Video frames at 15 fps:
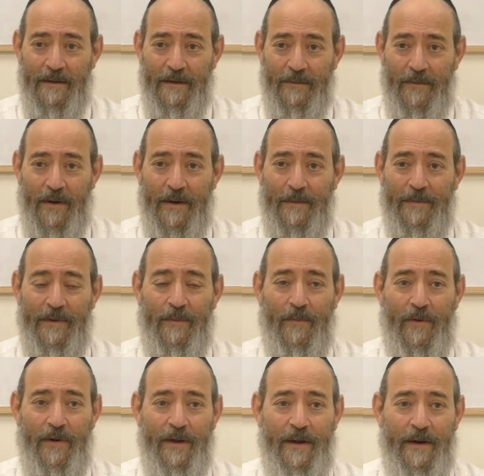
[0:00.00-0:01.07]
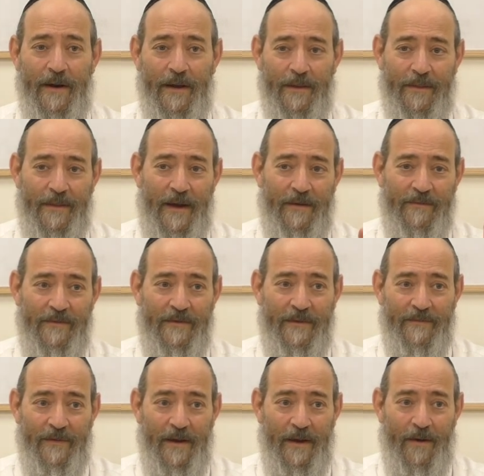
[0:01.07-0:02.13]
Woke up in the morning and he had
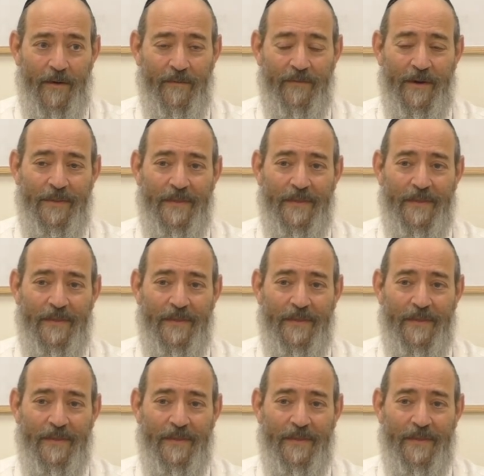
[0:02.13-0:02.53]
over